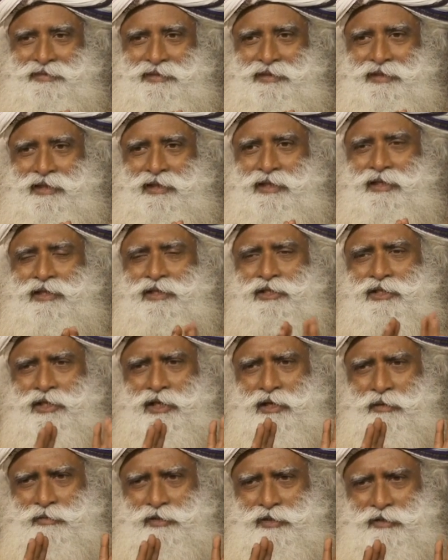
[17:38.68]
In
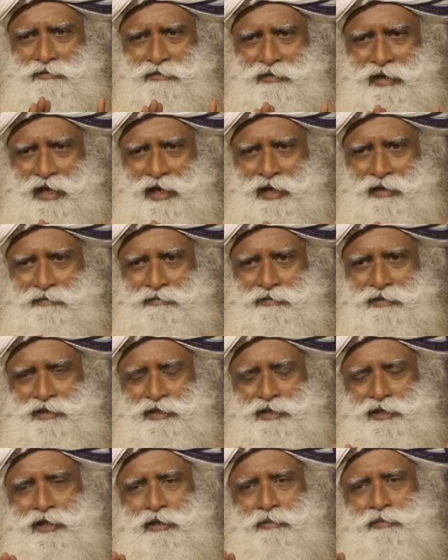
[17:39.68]
terms of life, in
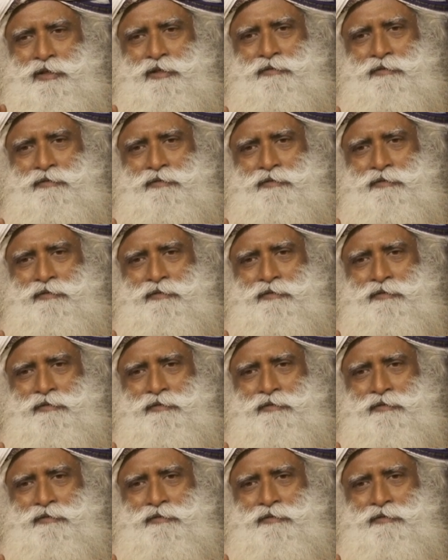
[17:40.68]
terms of